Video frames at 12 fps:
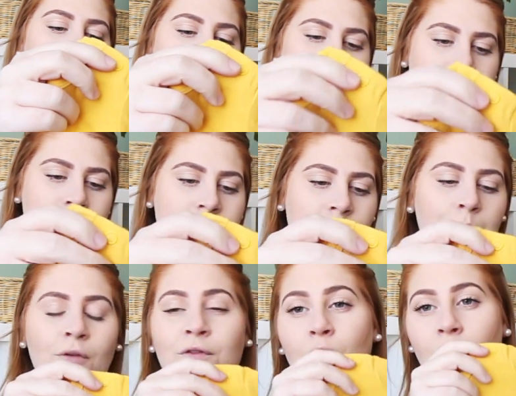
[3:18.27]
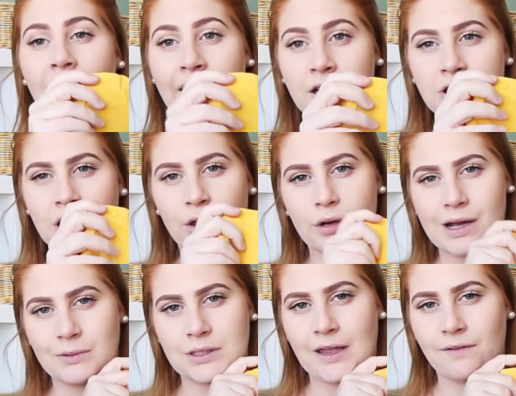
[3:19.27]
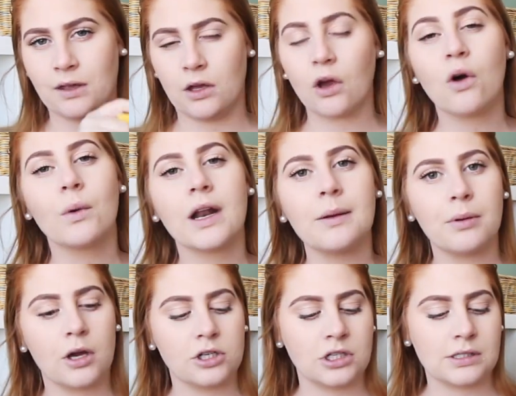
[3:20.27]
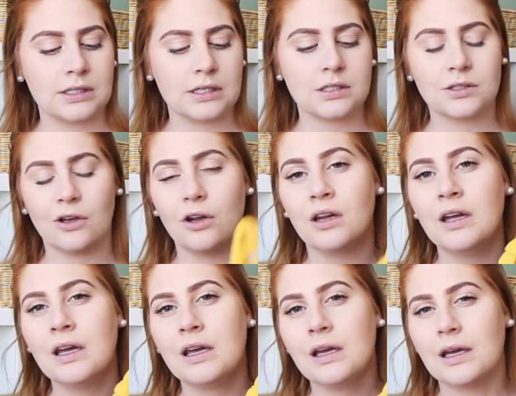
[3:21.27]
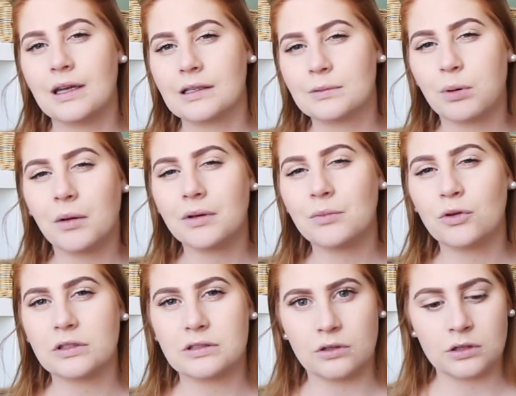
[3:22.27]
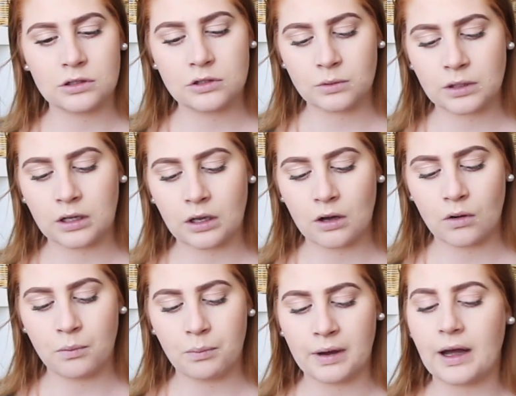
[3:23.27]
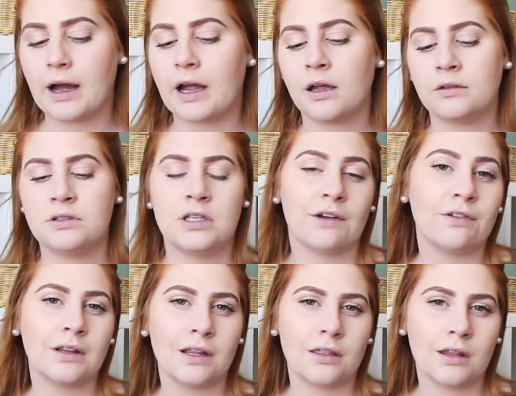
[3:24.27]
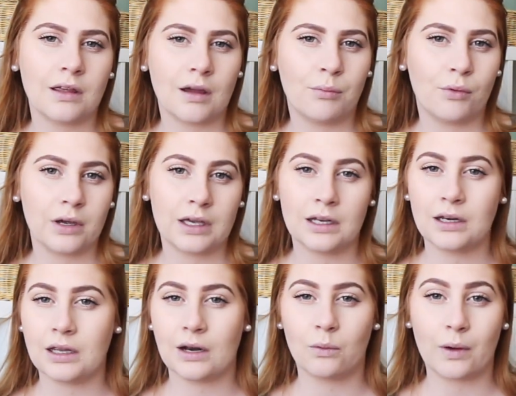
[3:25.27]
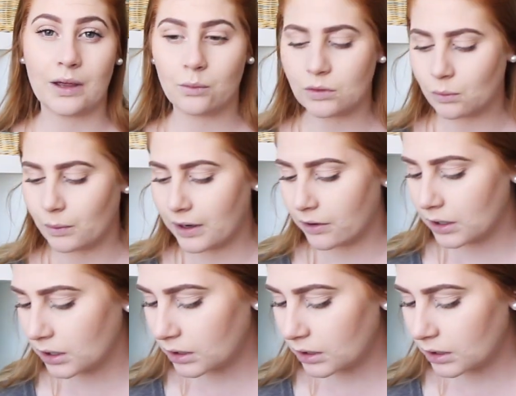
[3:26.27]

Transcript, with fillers: Like I said before, I actually thought I was having a girl when I purchased this, so it's probably more suited to a girl but I definitely think a boy can get away with wearing